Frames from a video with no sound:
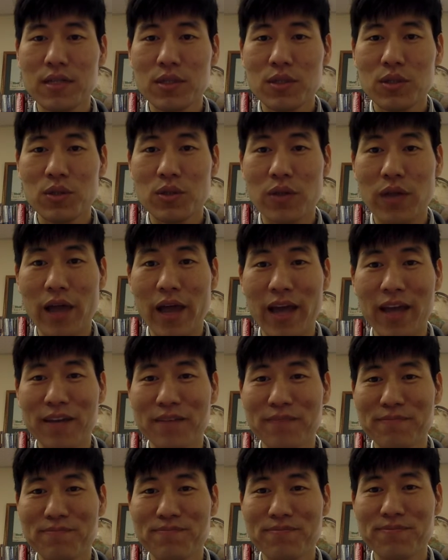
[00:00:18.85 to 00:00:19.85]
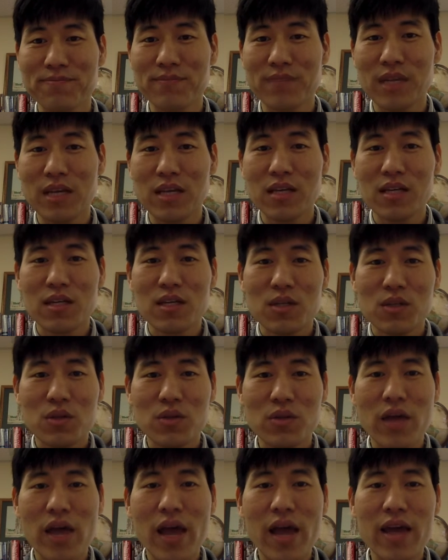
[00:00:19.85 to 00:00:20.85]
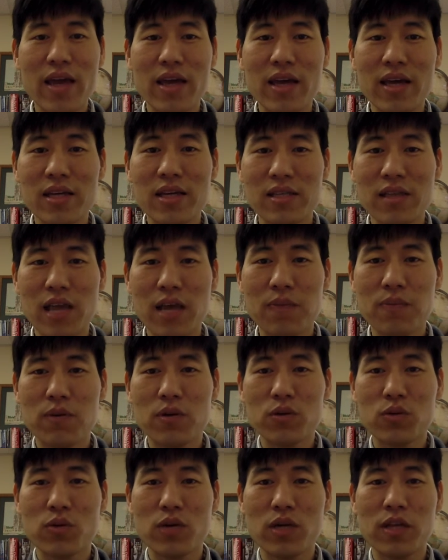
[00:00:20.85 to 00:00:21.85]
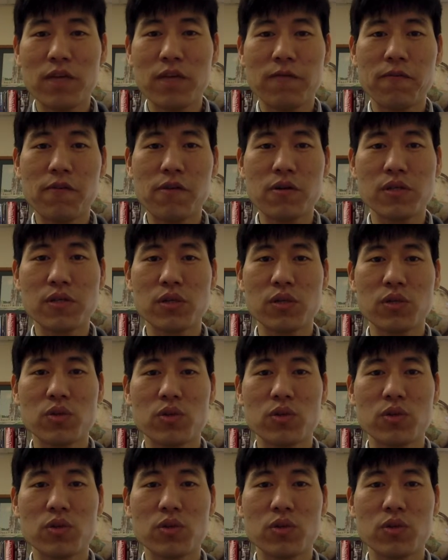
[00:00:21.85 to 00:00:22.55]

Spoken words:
Today is April 21st,